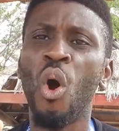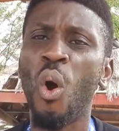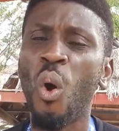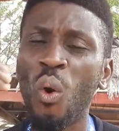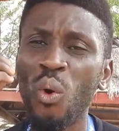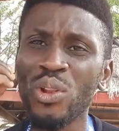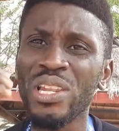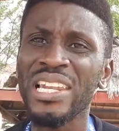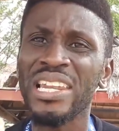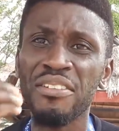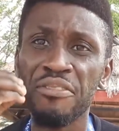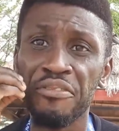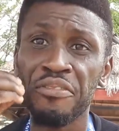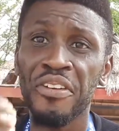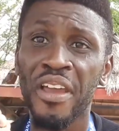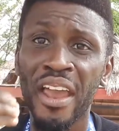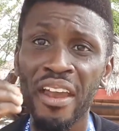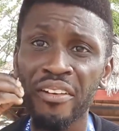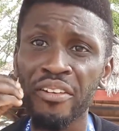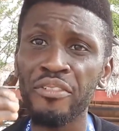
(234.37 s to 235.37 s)
only
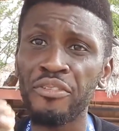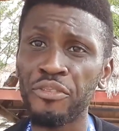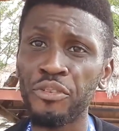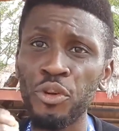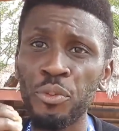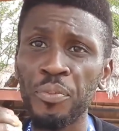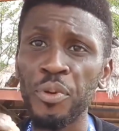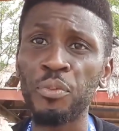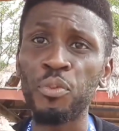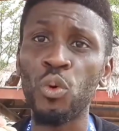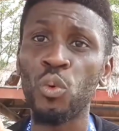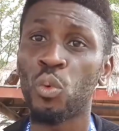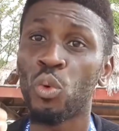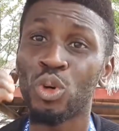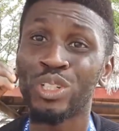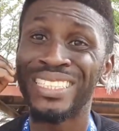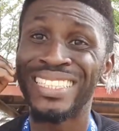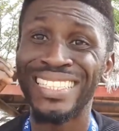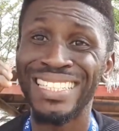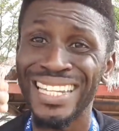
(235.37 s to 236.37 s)
very few people
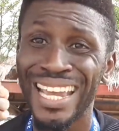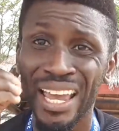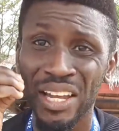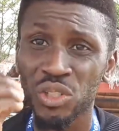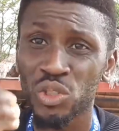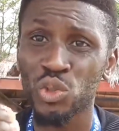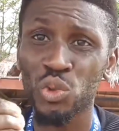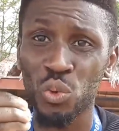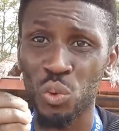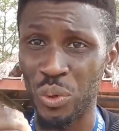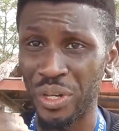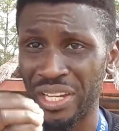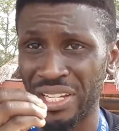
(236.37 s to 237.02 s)
would dare to